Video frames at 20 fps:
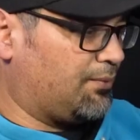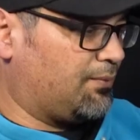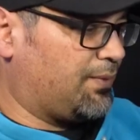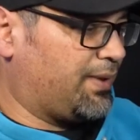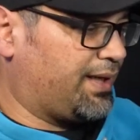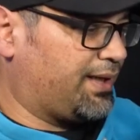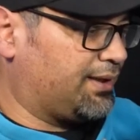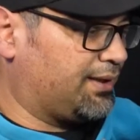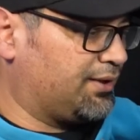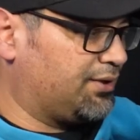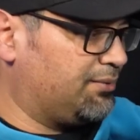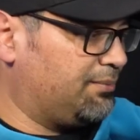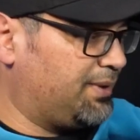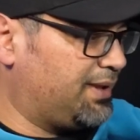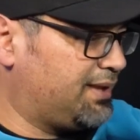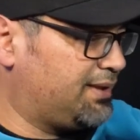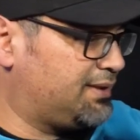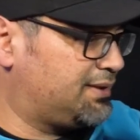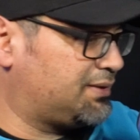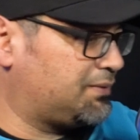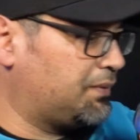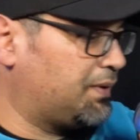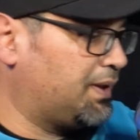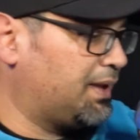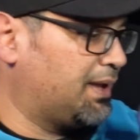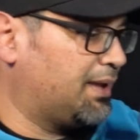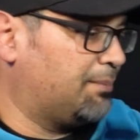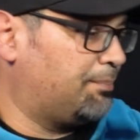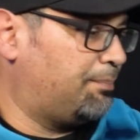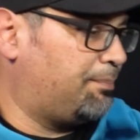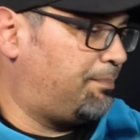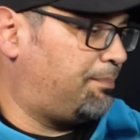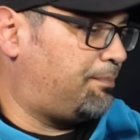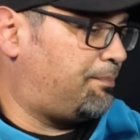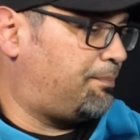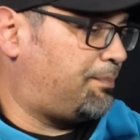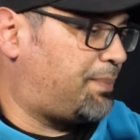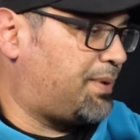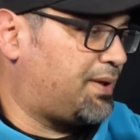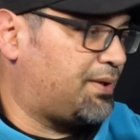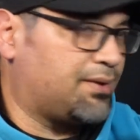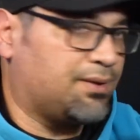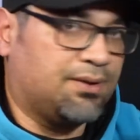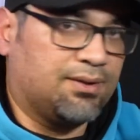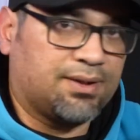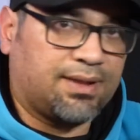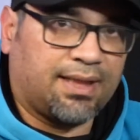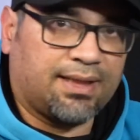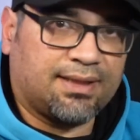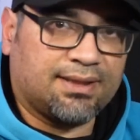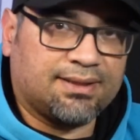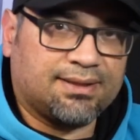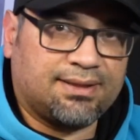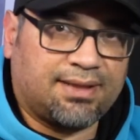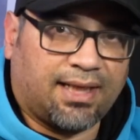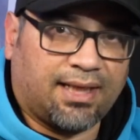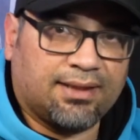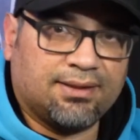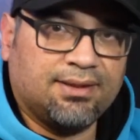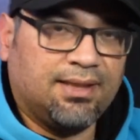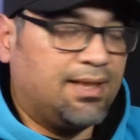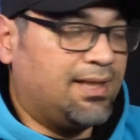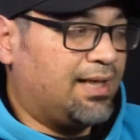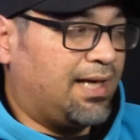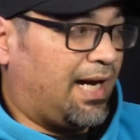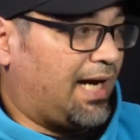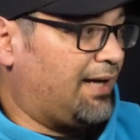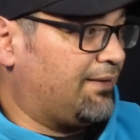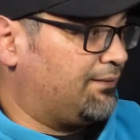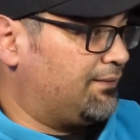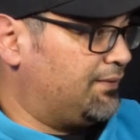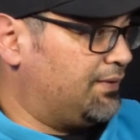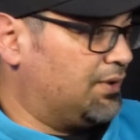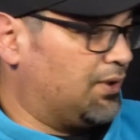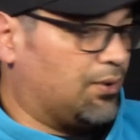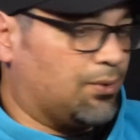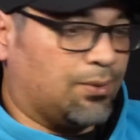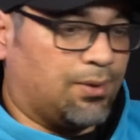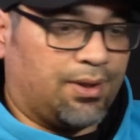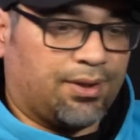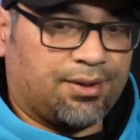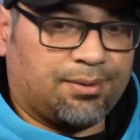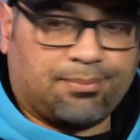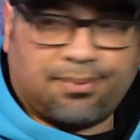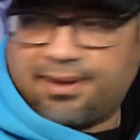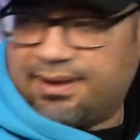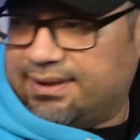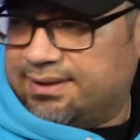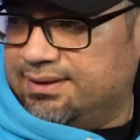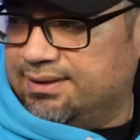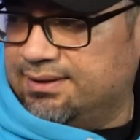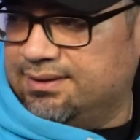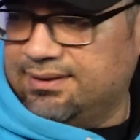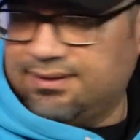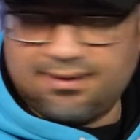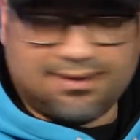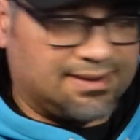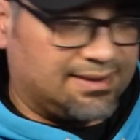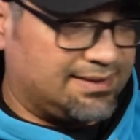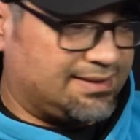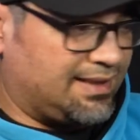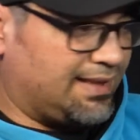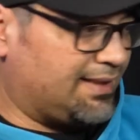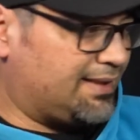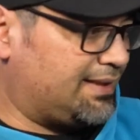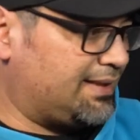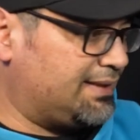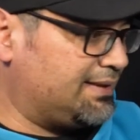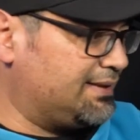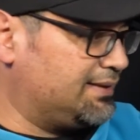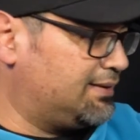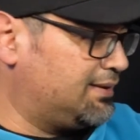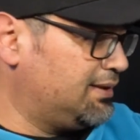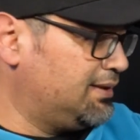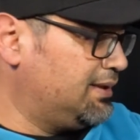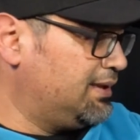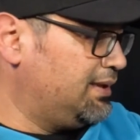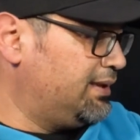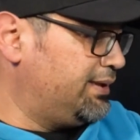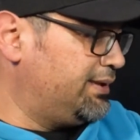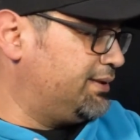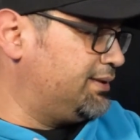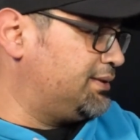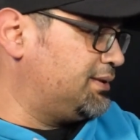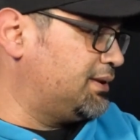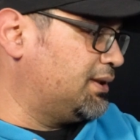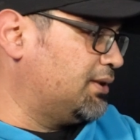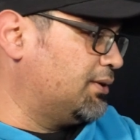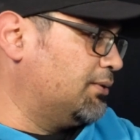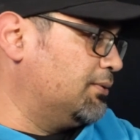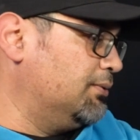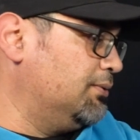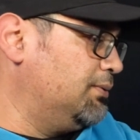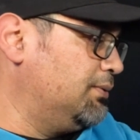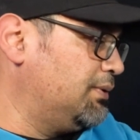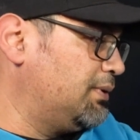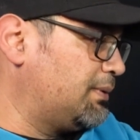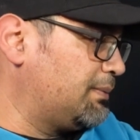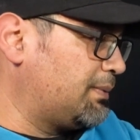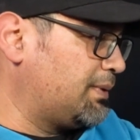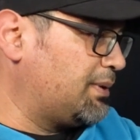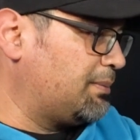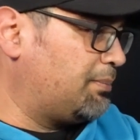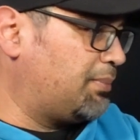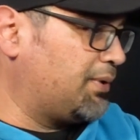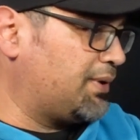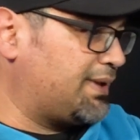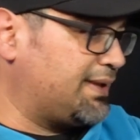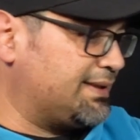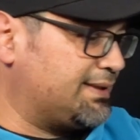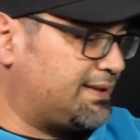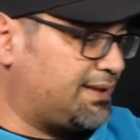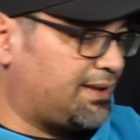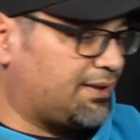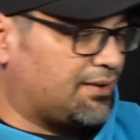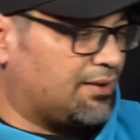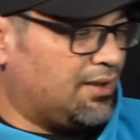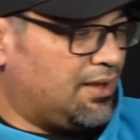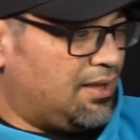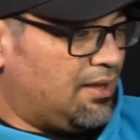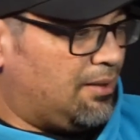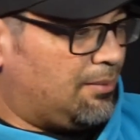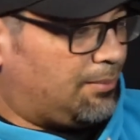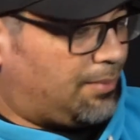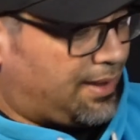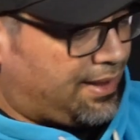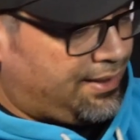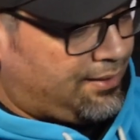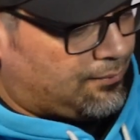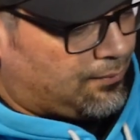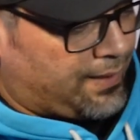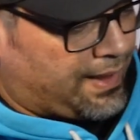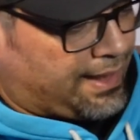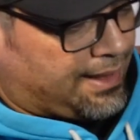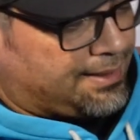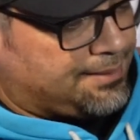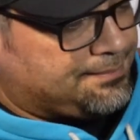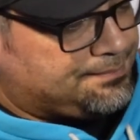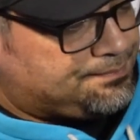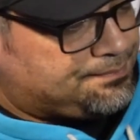way a little bit so you can get a better look at the stat. I have no other place to set these, so I'm gonna put these here. By the way,